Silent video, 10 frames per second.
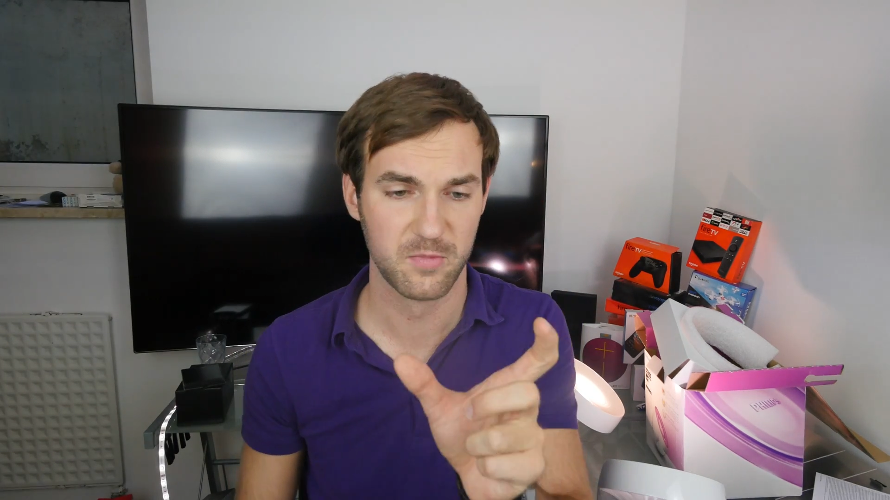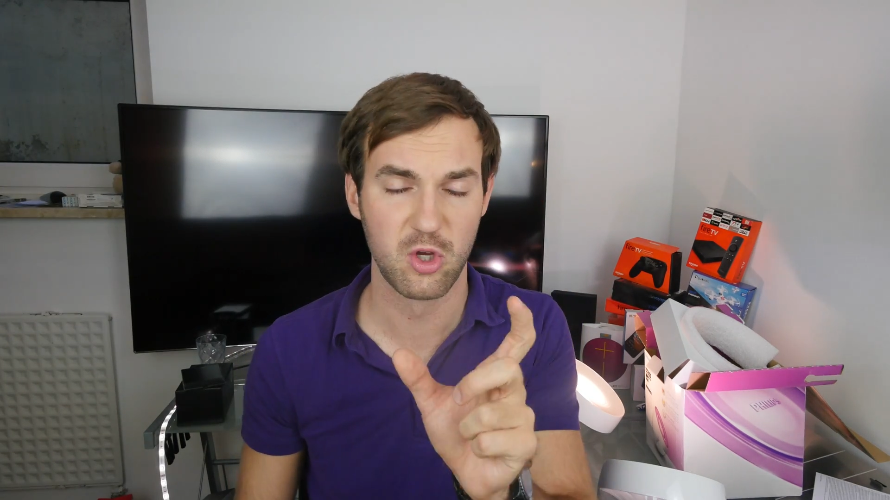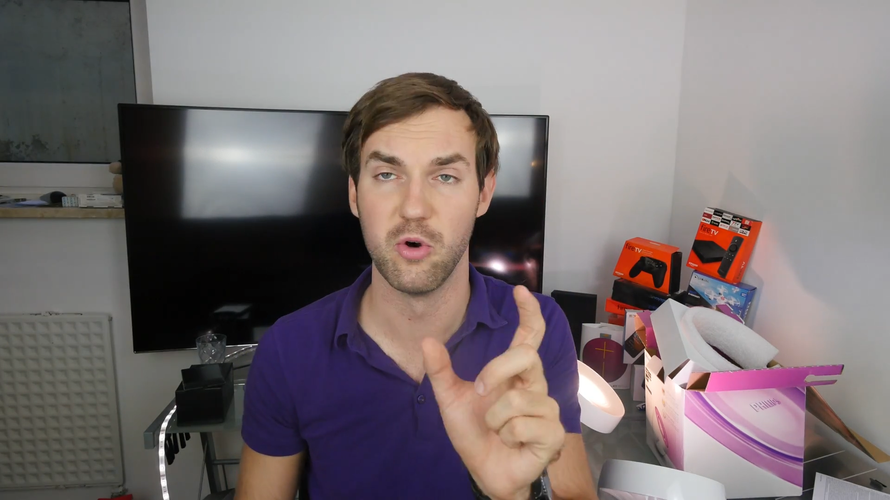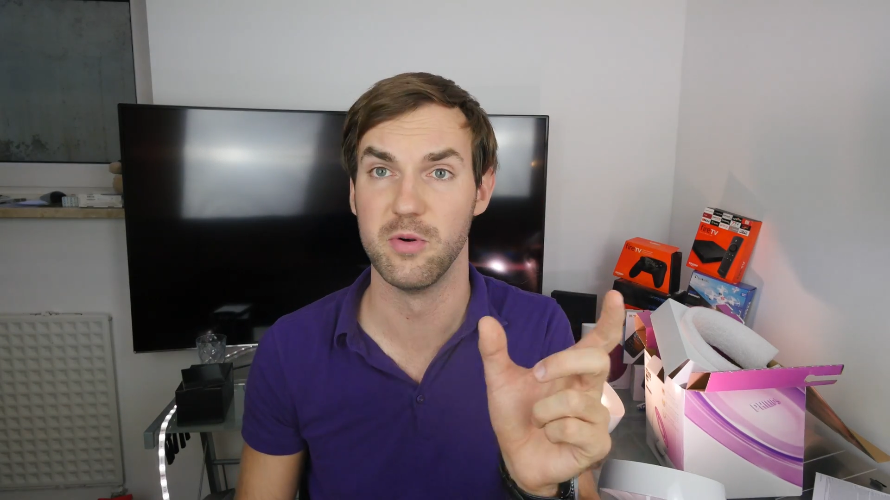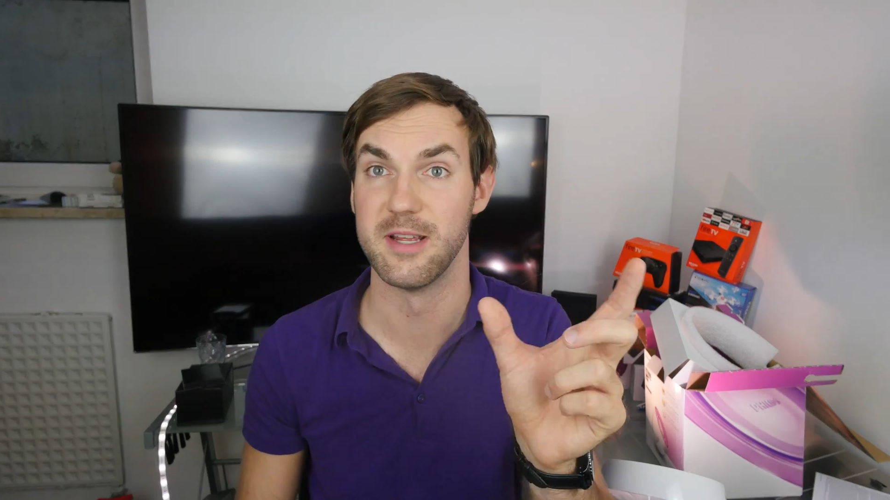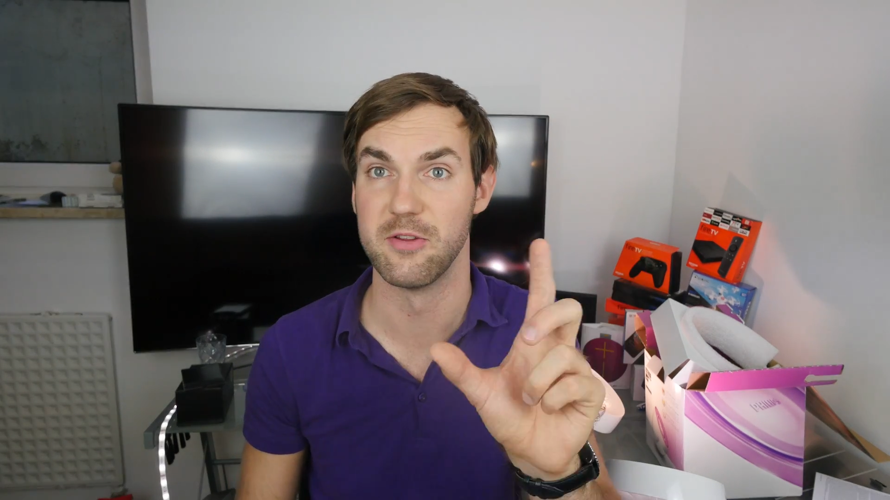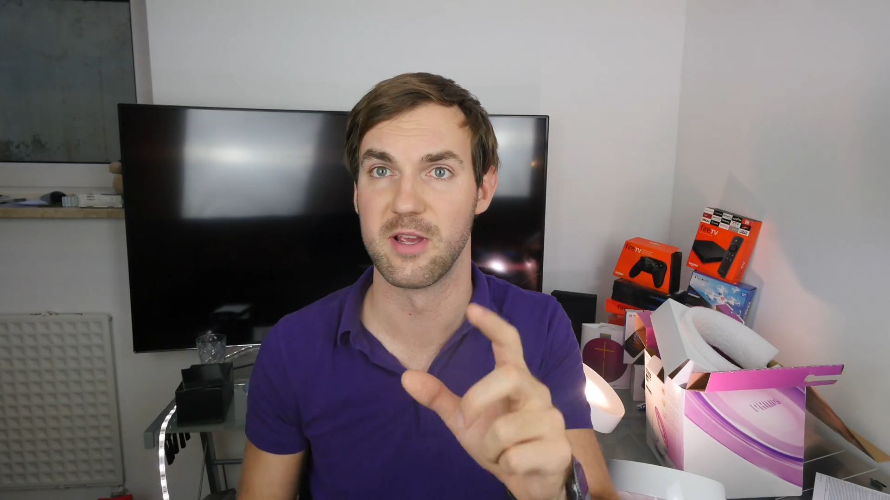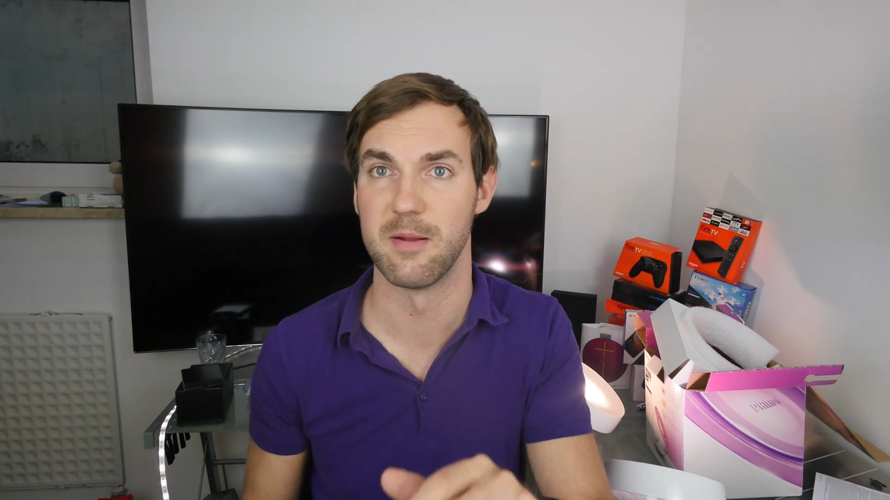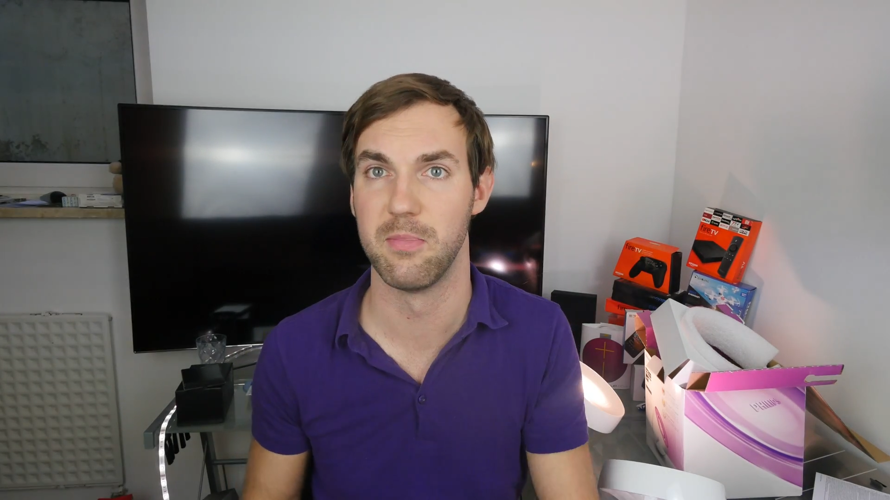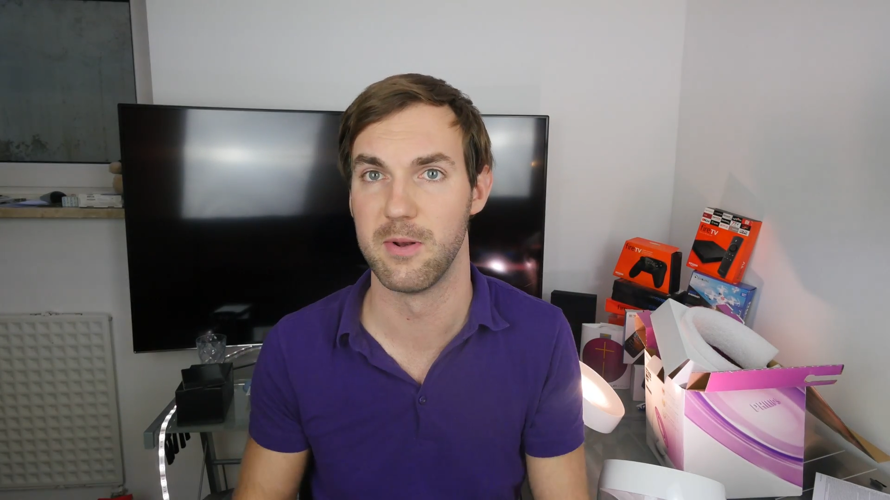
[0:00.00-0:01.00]
code that you
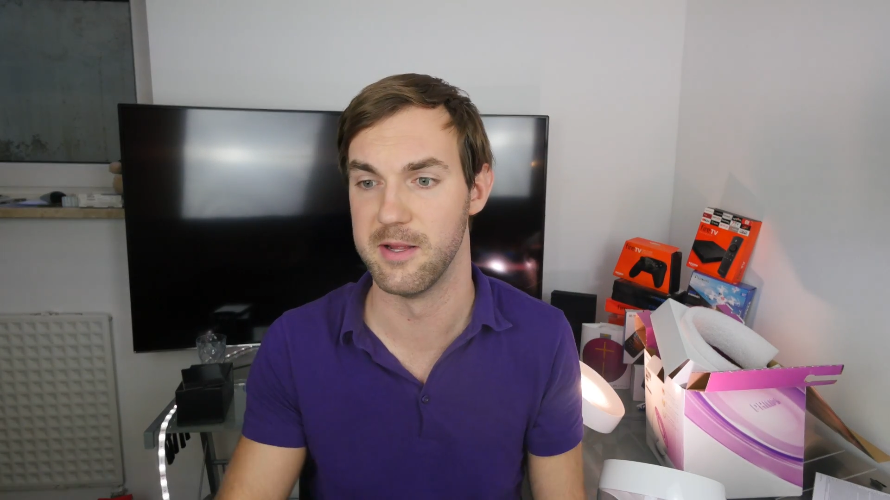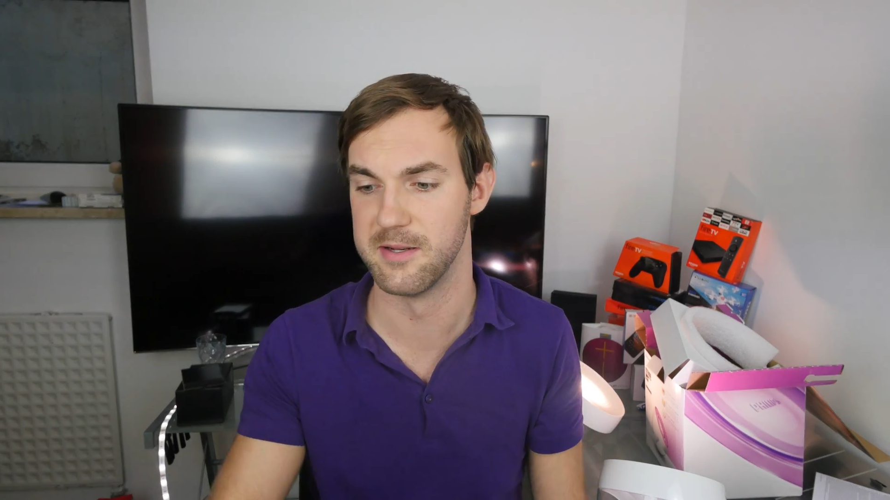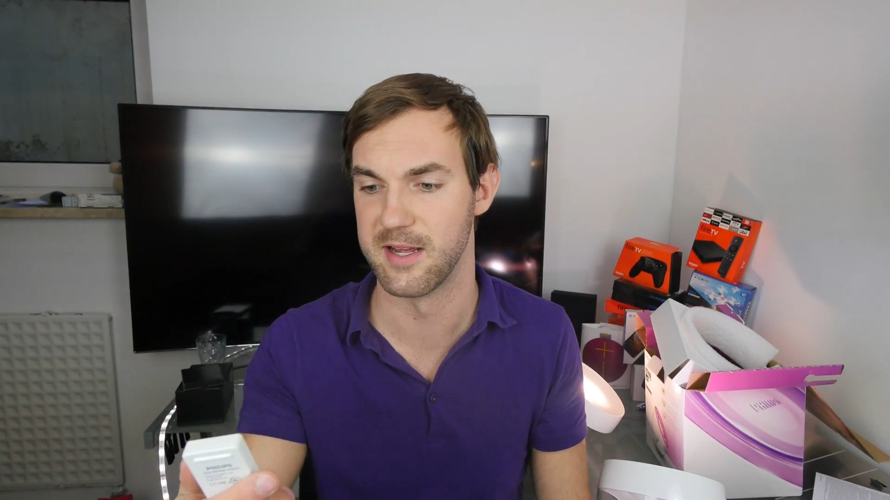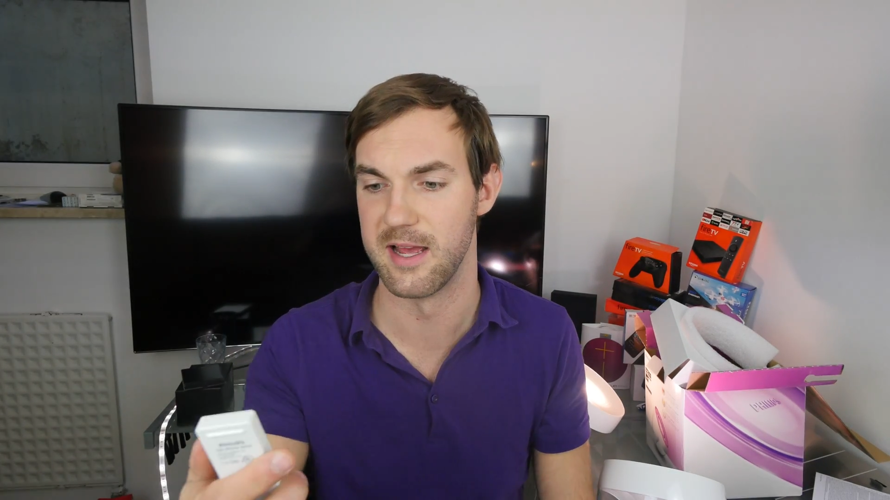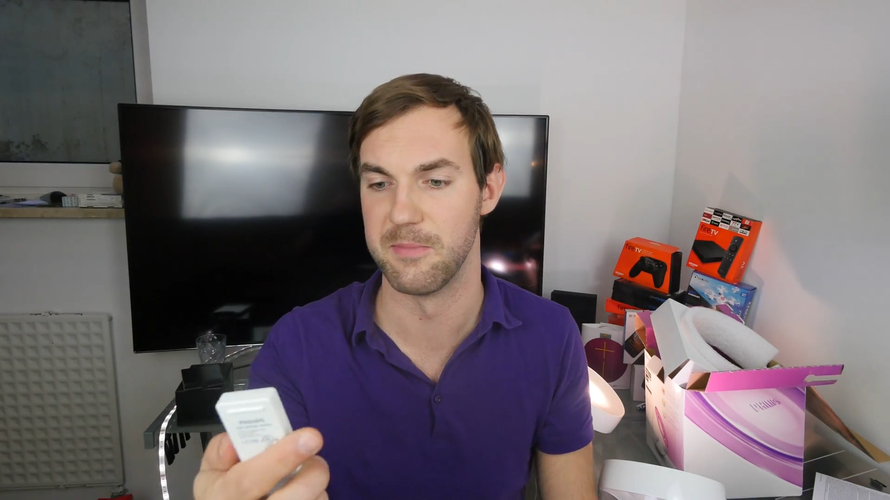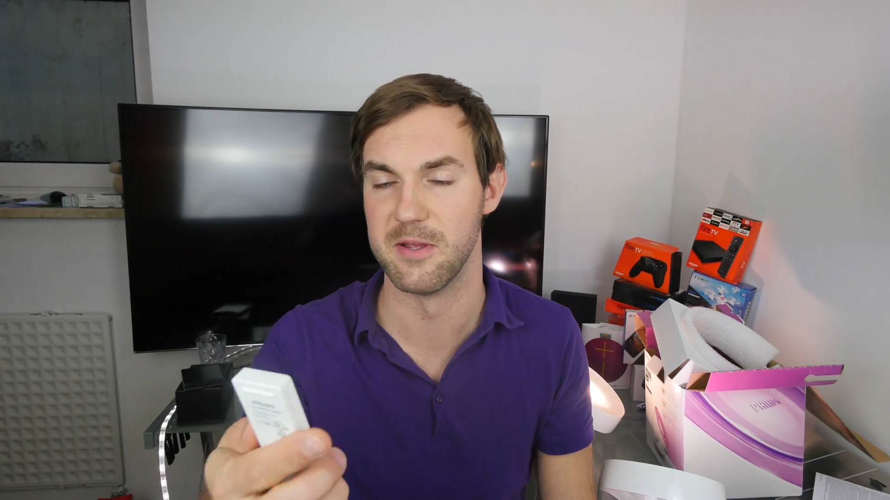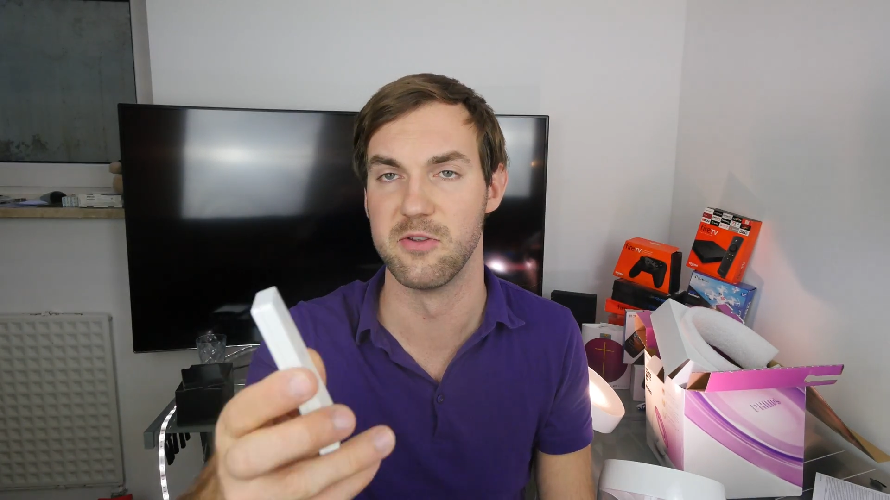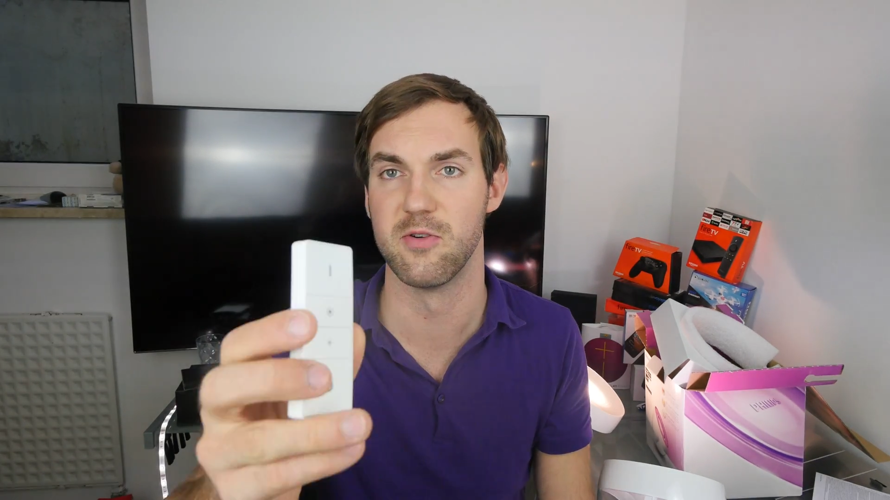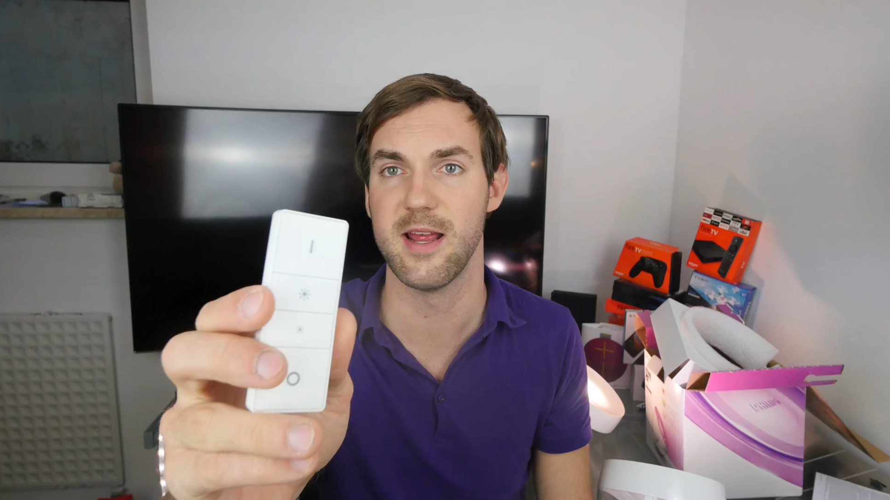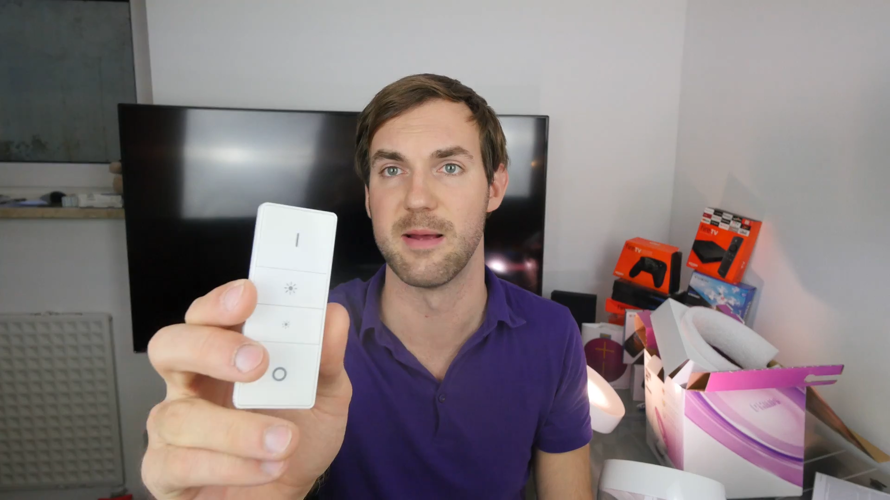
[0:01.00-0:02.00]
can type in
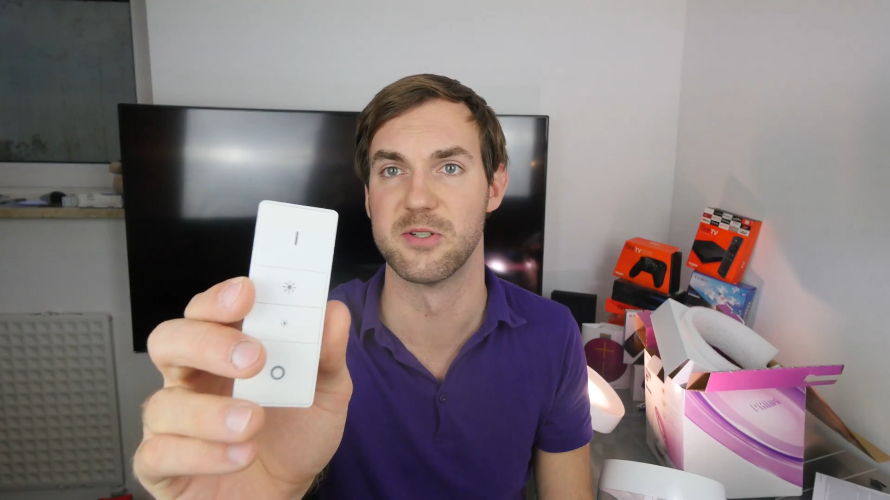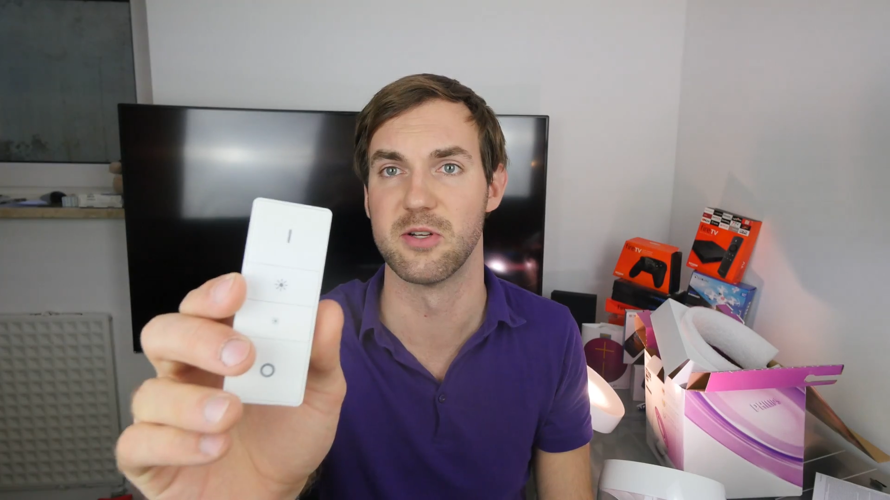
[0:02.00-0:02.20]
your app.